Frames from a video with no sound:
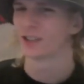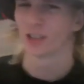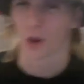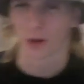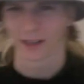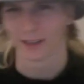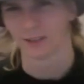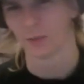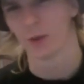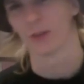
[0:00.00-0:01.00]
going
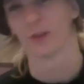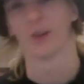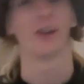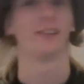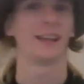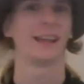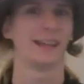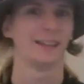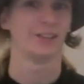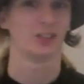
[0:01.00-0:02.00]
into whether or not it's
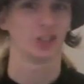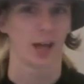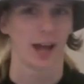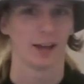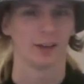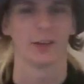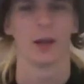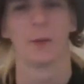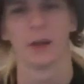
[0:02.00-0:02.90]
his child. But